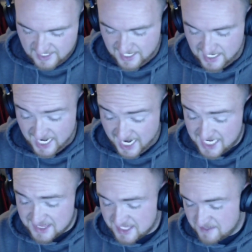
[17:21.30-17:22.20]
in
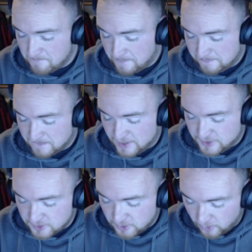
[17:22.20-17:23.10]
8th,
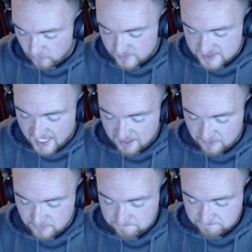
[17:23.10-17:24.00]
Nicole
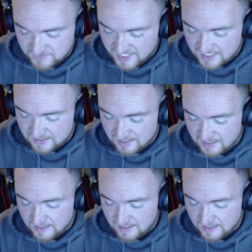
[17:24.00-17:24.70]
Rosano in...